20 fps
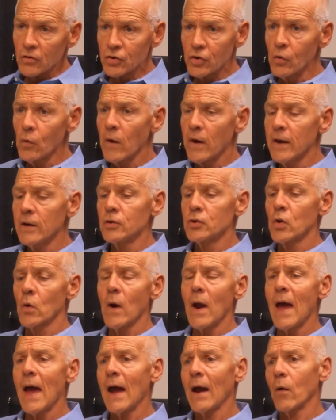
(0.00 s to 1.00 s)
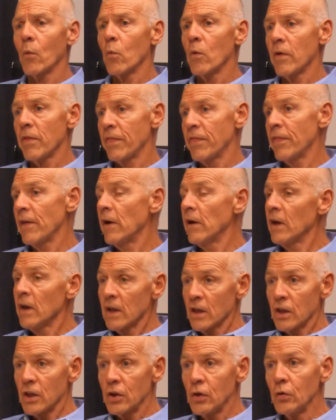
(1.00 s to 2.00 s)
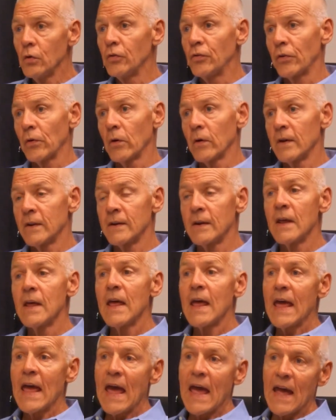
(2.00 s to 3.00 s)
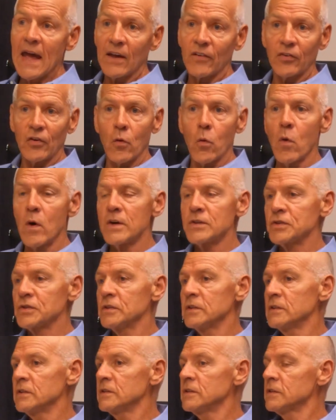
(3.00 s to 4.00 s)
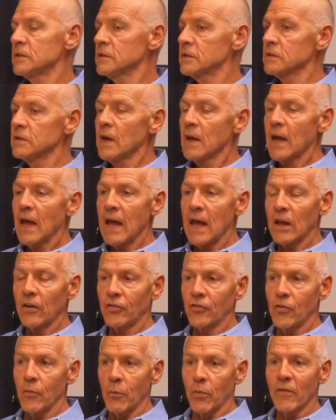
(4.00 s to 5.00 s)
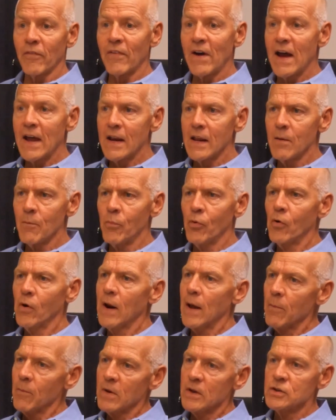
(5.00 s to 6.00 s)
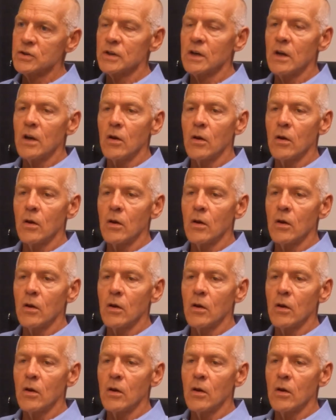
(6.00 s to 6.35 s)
to interact with the user and ask questions, ask to provide input. I mentioned